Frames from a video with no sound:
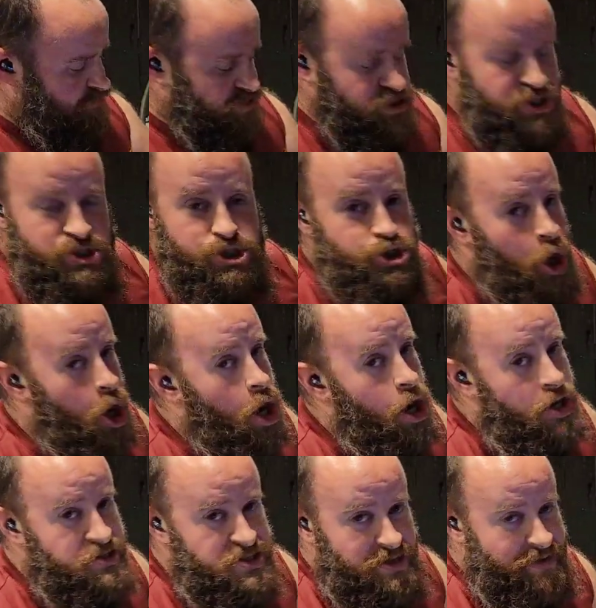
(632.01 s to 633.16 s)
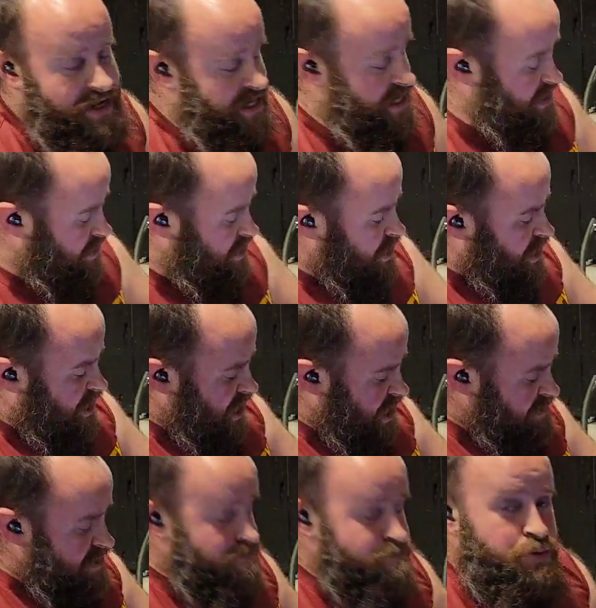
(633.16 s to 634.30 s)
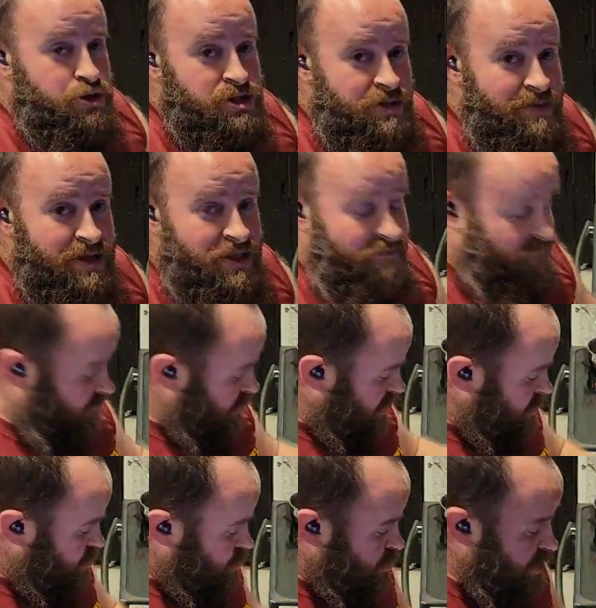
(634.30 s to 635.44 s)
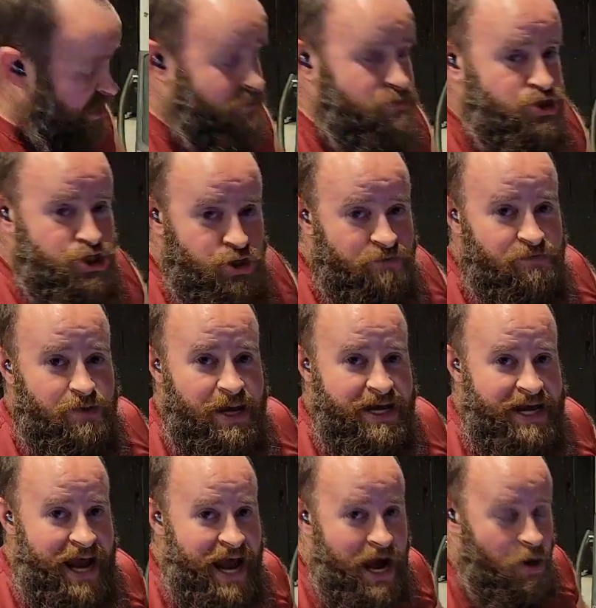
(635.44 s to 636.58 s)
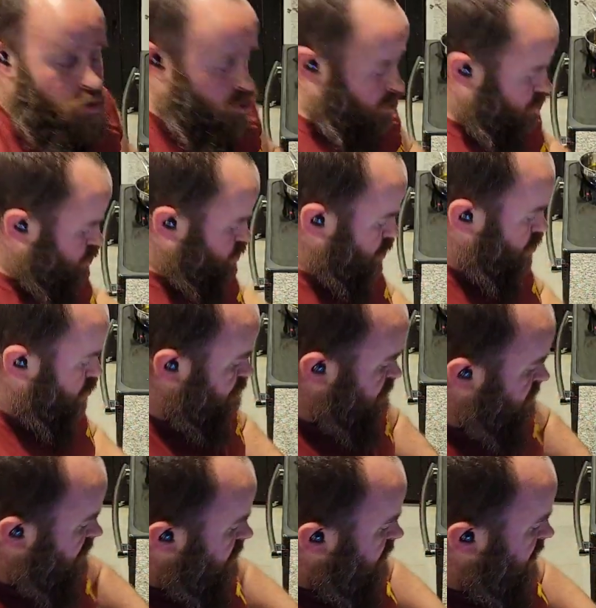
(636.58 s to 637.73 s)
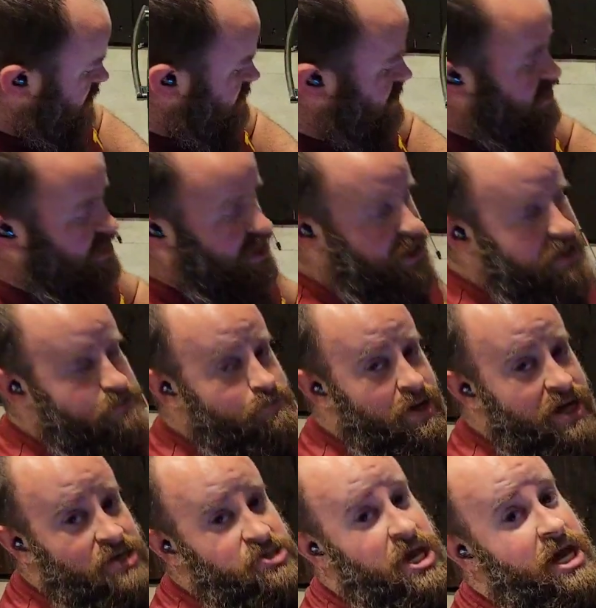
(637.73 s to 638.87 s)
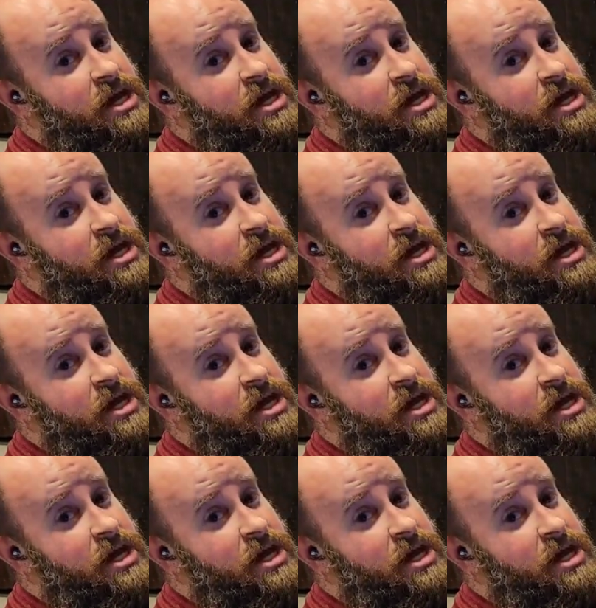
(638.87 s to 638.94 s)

Just toss them in it. And then put them in the fridge. Let them chill for like an hour or so. And then it makes